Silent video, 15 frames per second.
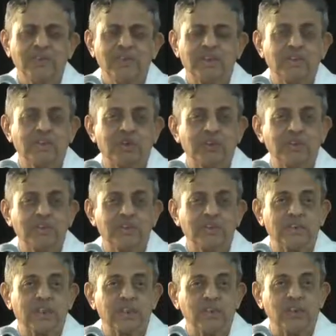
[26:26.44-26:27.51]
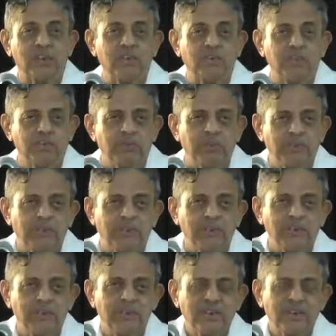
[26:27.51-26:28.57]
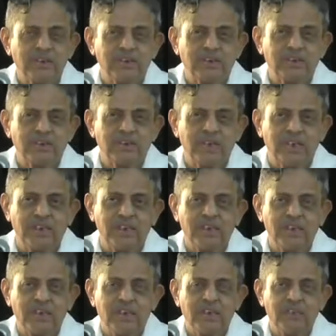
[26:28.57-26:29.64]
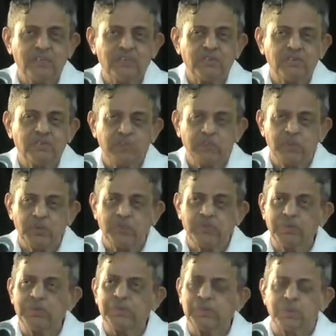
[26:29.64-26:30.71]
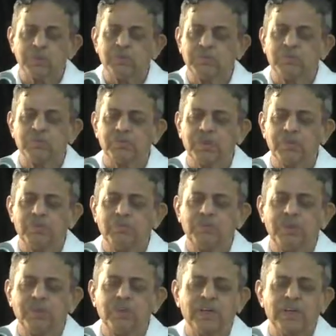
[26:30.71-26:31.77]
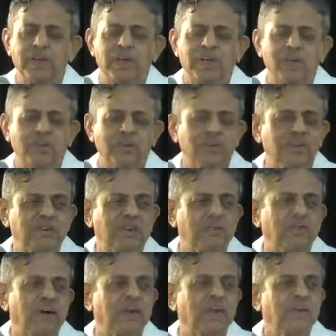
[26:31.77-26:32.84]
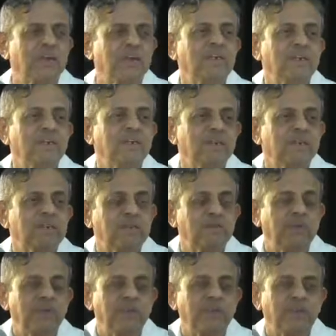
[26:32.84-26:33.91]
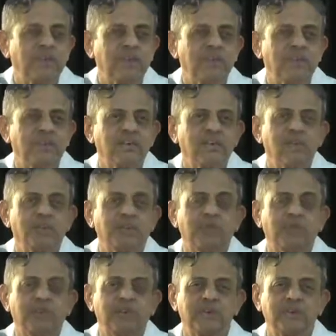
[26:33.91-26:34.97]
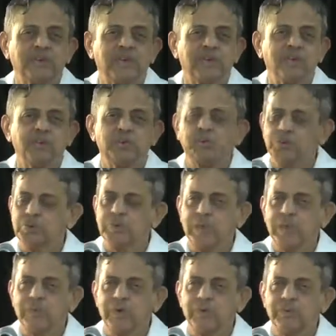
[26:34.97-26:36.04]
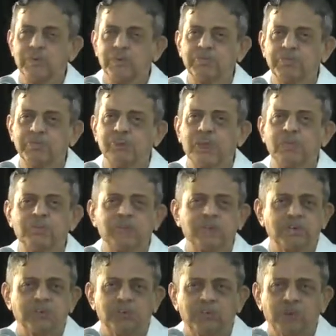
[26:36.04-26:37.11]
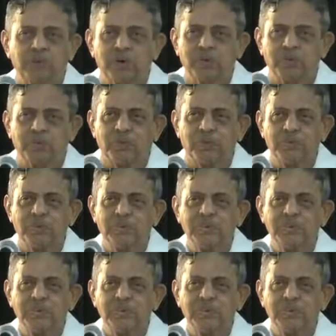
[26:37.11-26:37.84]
That's what it says. They are called the Vibhuti. Krishna says, Vibhuti Vat Sattvam. Everywhere you can see my divinity manifesting. Through any one of them will start worshipping more and more.